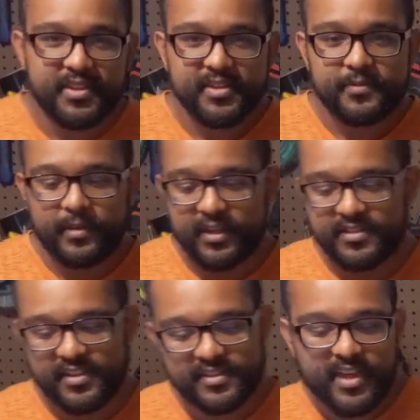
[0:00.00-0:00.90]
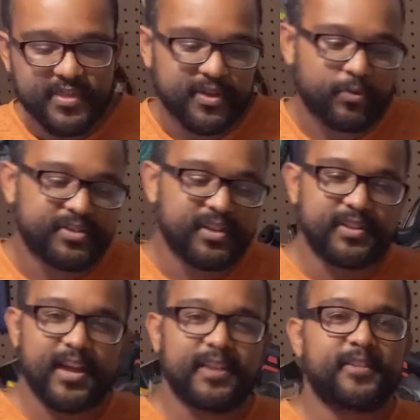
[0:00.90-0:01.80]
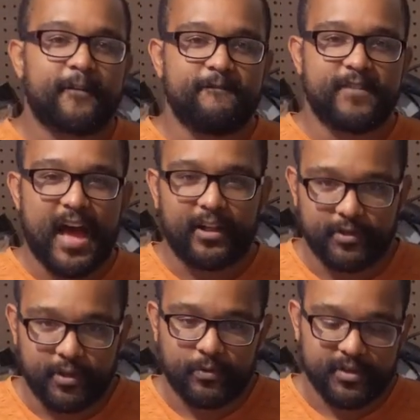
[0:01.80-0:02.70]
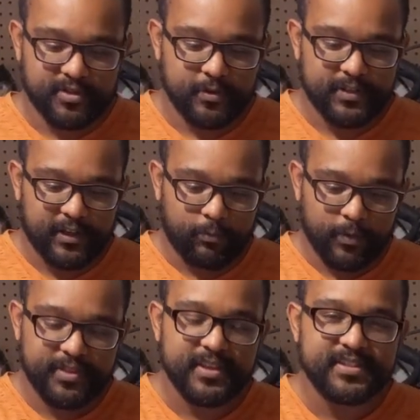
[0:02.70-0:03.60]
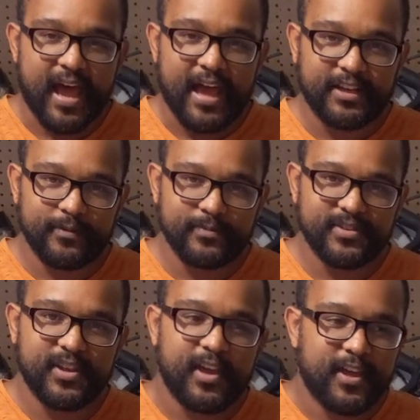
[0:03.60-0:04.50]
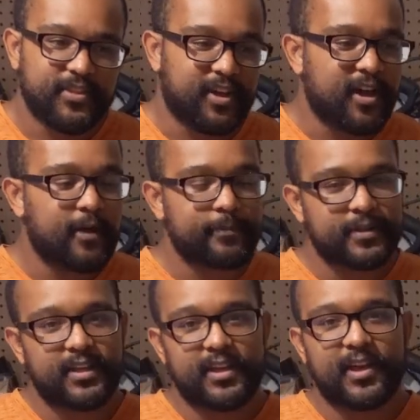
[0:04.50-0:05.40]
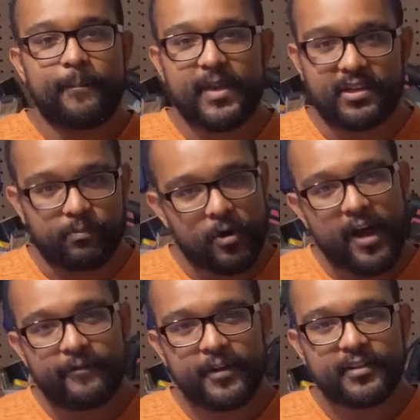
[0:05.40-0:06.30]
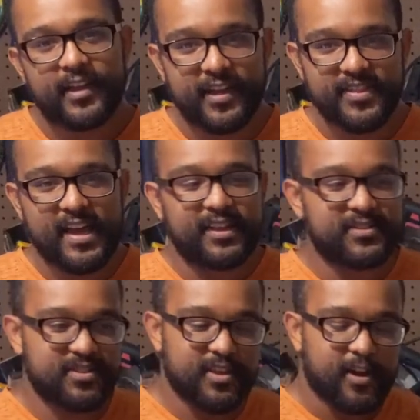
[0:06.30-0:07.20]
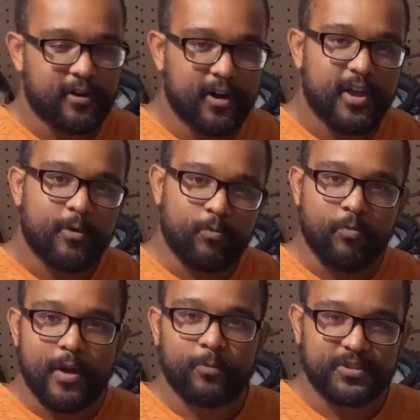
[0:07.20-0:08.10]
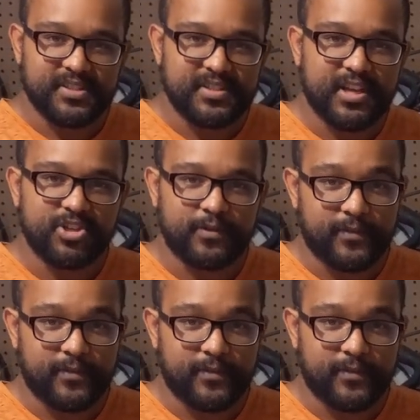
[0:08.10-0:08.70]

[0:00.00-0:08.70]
this means is that there was a net value associated with these items The company made a profit, and that is their representation of